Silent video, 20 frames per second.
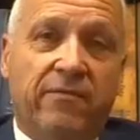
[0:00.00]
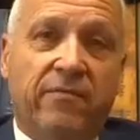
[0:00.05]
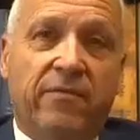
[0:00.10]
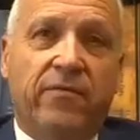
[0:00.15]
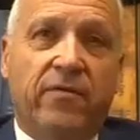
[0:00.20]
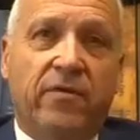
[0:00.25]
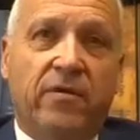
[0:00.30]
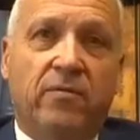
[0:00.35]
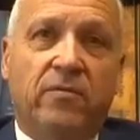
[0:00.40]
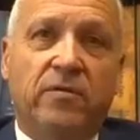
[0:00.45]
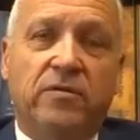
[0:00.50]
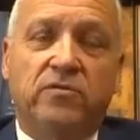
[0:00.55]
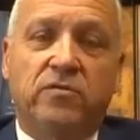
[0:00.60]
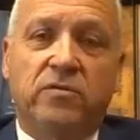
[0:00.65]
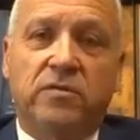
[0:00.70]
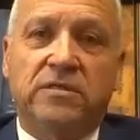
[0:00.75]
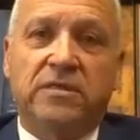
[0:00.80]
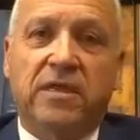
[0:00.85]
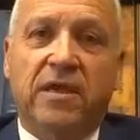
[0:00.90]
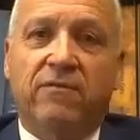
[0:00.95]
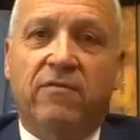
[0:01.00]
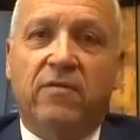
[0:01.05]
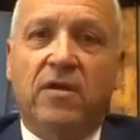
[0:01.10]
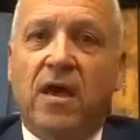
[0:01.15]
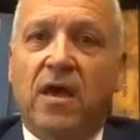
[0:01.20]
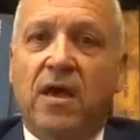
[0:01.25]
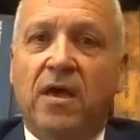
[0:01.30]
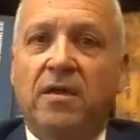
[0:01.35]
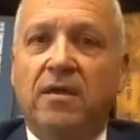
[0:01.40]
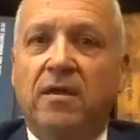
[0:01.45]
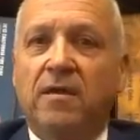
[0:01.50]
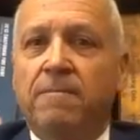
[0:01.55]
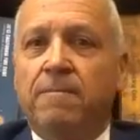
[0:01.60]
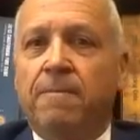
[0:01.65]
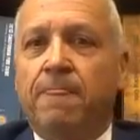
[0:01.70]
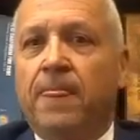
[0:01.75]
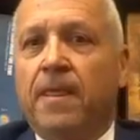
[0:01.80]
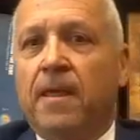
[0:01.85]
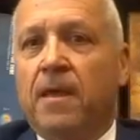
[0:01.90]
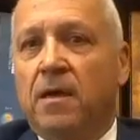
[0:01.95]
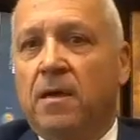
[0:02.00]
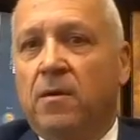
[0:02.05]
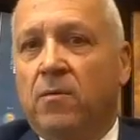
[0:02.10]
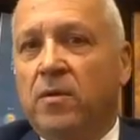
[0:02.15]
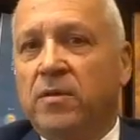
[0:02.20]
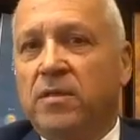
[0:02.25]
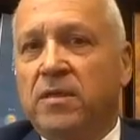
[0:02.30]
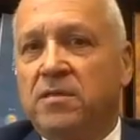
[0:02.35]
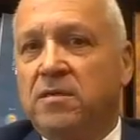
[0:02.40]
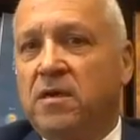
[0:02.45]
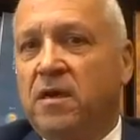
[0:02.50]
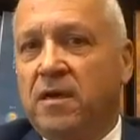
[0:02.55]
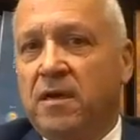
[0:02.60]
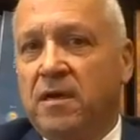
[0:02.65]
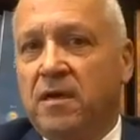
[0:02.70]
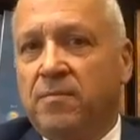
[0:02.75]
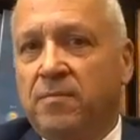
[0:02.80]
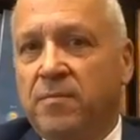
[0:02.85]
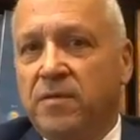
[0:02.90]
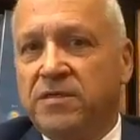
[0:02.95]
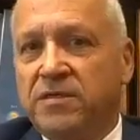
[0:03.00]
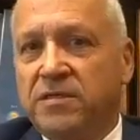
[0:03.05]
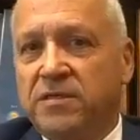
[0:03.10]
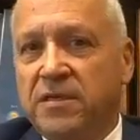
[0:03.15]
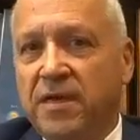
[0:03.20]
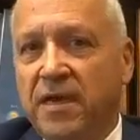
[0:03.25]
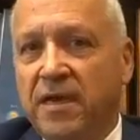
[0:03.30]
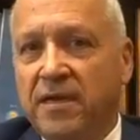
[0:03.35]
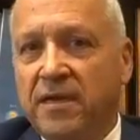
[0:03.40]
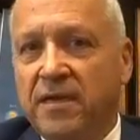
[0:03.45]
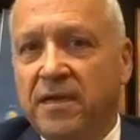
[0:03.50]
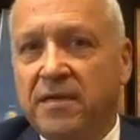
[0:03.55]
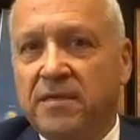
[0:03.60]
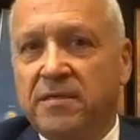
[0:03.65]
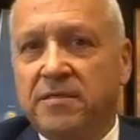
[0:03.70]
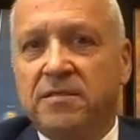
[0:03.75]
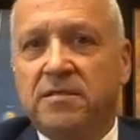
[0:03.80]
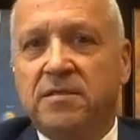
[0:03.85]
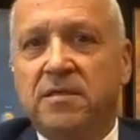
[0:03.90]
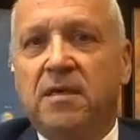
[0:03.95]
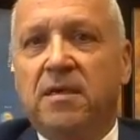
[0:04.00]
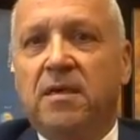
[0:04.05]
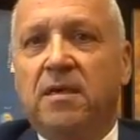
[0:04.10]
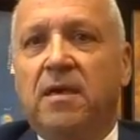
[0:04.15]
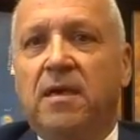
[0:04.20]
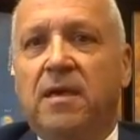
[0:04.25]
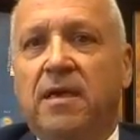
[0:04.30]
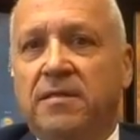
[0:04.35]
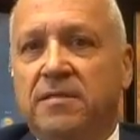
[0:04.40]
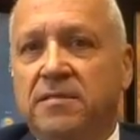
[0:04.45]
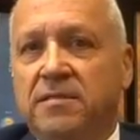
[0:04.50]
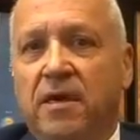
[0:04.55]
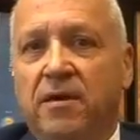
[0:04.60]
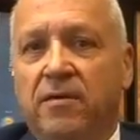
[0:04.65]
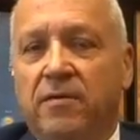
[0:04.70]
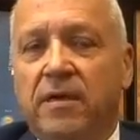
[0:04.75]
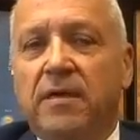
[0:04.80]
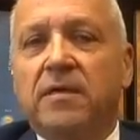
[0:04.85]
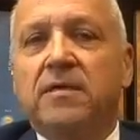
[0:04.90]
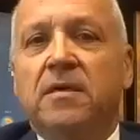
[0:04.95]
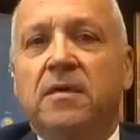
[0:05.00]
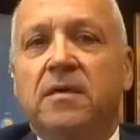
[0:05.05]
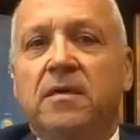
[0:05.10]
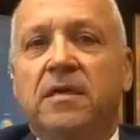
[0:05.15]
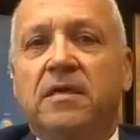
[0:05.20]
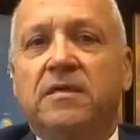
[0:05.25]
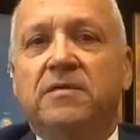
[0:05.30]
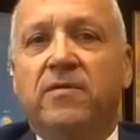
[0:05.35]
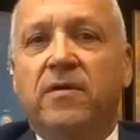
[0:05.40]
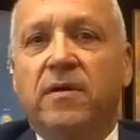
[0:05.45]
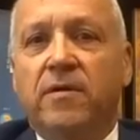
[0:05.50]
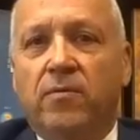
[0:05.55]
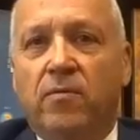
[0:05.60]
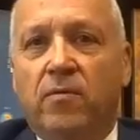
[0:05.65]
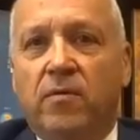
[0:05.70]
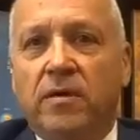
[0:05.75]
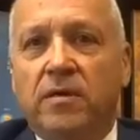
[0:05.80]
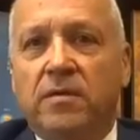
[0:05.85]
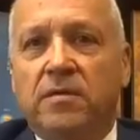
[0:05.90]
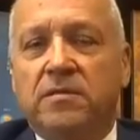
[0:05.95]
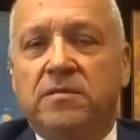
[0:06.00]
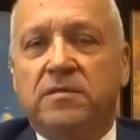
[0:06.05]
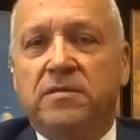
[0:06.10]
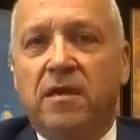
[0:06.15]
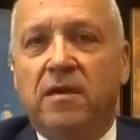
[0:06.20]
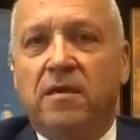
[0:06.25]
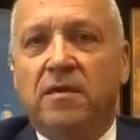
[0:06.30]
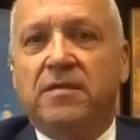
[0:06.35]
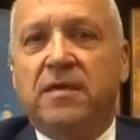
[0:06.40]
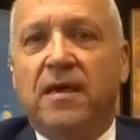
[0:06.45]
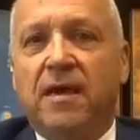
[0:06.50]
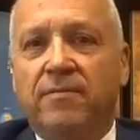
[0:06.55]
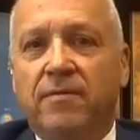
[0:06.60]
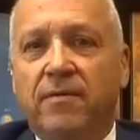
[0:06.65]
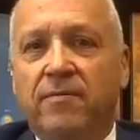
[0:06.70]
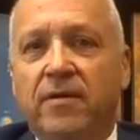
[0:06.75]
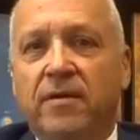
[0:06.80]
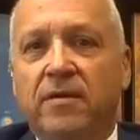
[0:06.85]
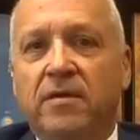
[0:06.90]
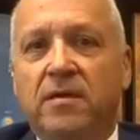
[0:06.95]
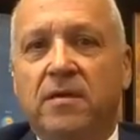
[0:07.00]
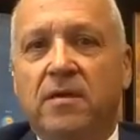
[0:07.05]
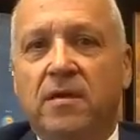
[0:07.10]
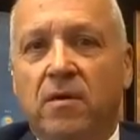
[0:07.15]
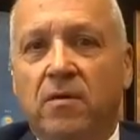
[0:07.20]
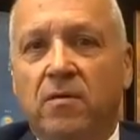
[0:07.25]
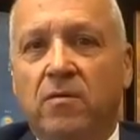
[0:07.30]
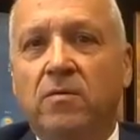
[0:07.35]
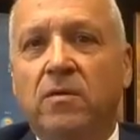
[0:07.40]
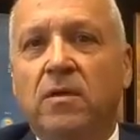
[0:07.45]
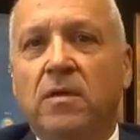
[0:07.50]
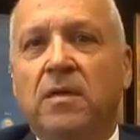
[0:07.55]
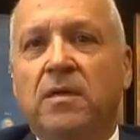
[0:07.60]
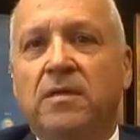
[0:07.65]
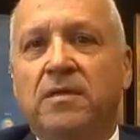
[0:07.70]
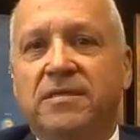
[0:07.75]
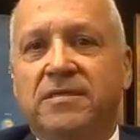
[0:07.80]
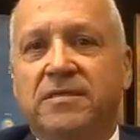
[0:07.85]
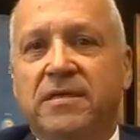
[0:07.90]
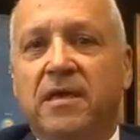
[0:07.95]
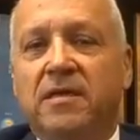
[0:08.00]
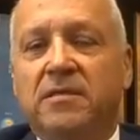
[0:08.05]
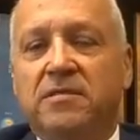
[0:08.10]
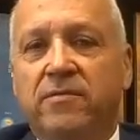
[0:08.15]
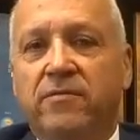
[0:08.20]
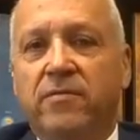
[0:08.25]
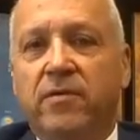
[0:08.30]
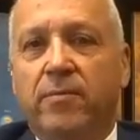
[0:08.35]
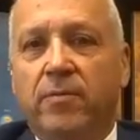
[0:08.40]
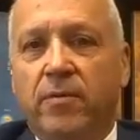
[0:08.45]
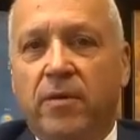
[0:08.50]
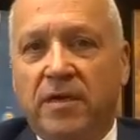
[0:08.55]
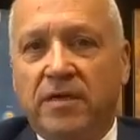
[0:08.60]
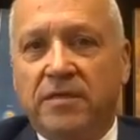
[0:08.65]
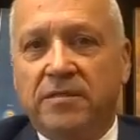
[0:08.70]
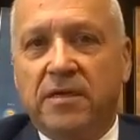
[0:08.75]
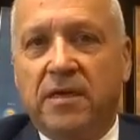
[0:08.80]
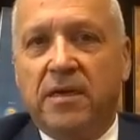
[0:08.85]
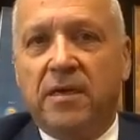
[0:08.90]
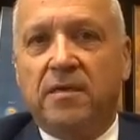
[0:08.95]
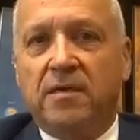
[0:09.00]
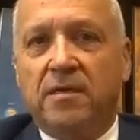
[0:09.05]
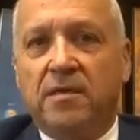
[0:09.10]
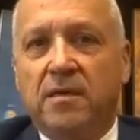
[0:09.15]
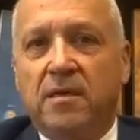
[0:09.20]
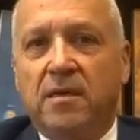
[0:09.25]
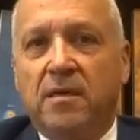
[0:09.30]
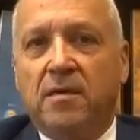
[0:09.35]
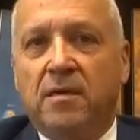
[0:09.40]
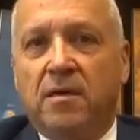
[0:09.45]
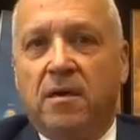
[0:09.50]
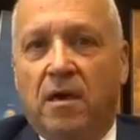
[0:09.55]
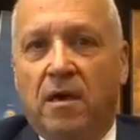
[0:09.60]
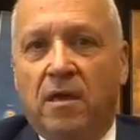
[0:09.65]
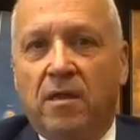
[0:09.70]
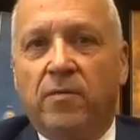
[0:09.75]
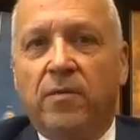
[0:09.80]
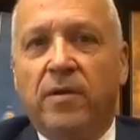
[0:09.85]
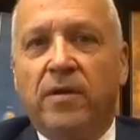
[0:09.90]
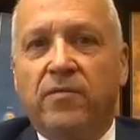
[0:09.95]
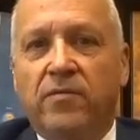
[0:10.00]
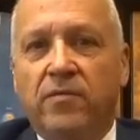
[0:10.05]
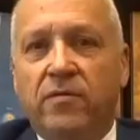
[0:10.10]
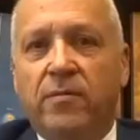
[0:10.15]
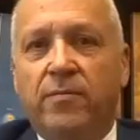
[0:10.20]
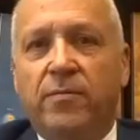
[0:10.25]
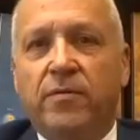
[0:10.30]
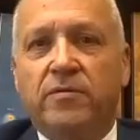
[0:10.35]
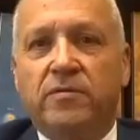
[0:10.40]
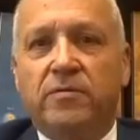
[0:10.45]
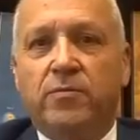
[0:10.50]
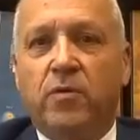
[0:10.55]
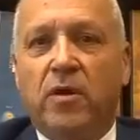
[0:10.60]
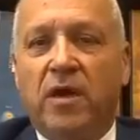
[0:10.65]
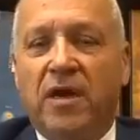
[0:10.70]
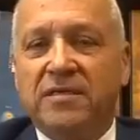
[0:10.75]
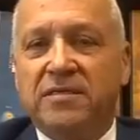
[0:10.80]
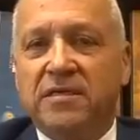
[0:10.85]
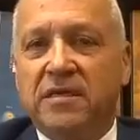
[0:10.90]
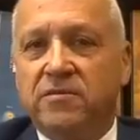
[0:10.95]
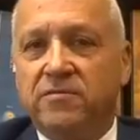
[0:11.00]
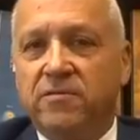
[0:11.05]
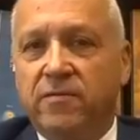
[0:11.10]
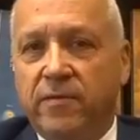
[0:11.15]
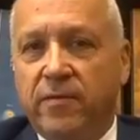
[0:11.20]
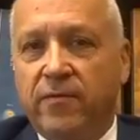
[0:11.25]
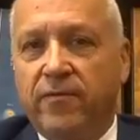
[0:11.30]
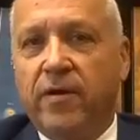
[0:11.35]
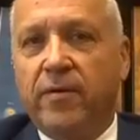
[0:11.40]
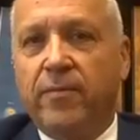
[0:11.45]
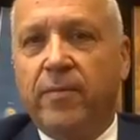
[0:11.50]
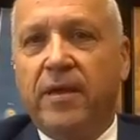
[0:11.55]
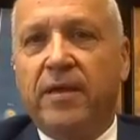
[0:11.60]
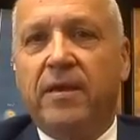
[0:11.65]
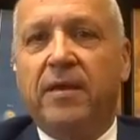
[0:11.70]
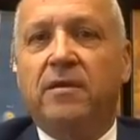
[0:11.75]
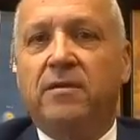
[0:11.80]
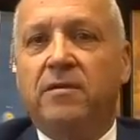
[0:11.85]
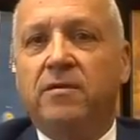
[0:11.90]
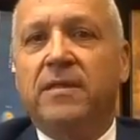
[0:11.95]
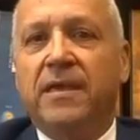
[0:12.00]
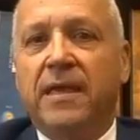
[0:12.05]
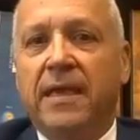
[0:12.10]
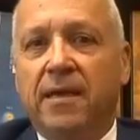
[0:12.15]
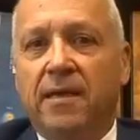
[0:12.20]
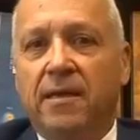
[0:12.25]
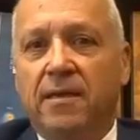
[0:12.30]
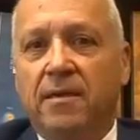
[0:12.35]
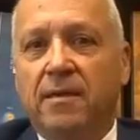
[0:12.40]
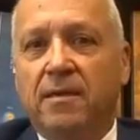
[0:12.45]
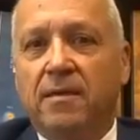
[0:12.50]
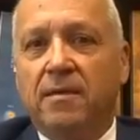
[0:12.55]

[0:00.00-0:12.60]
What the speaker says: reviewed it, which ones have not, what the target completion date is, etc. It's very important to stay on top of it, to know the status of your project all the way through the process from the very beginning to the end.